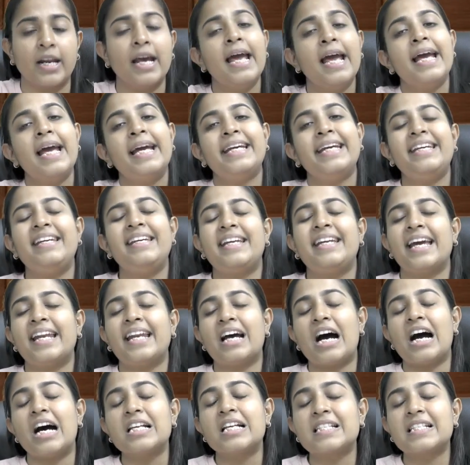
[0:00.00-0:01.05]
he can
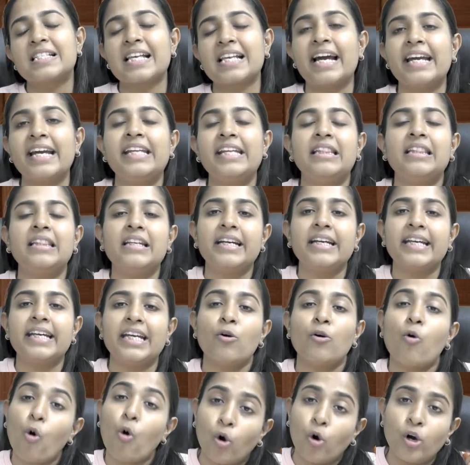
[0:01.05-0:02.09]
assign the
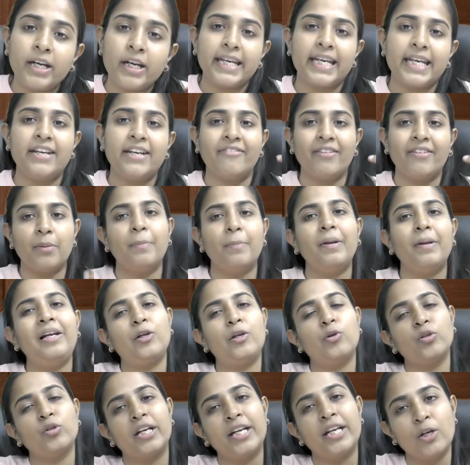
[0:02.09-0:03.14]
old e-way bill to the
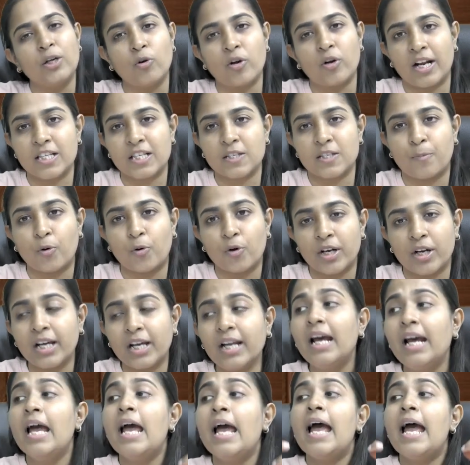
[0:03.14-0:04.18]
new transporter,
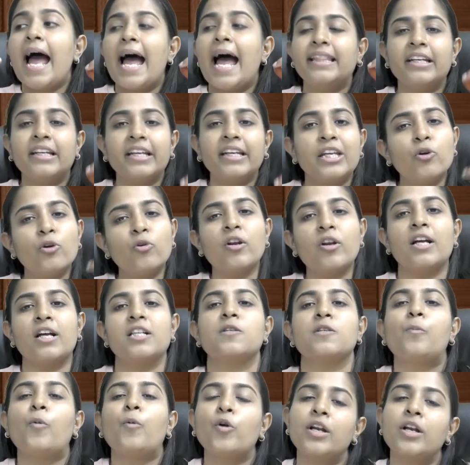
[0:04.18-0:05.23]
and the new
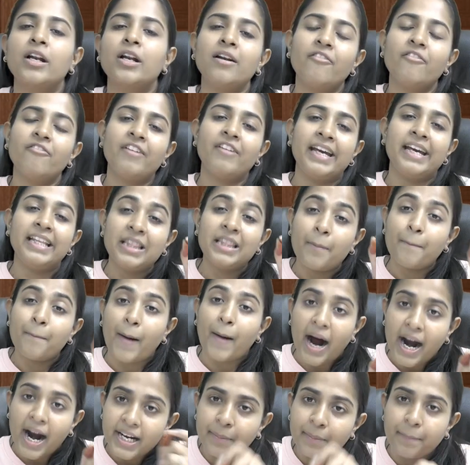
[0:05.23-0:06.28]
transporter in the
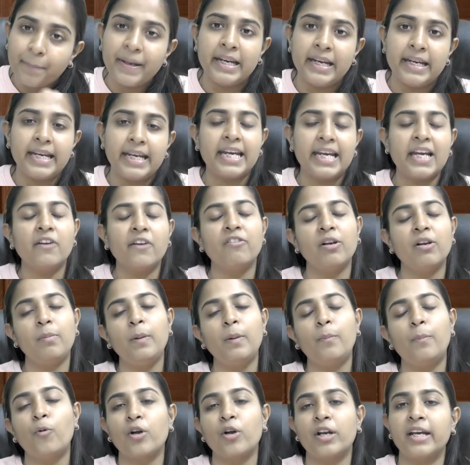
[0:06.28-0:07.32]
part B, he will be
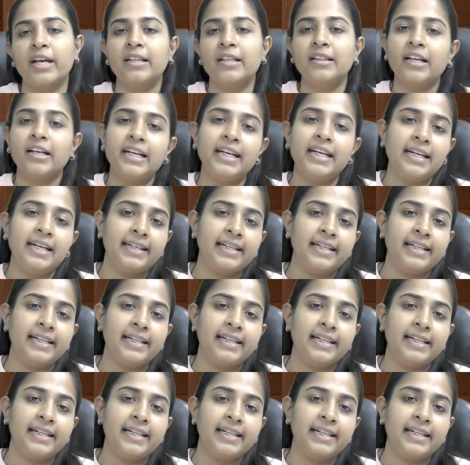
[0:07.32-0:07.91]
putting the details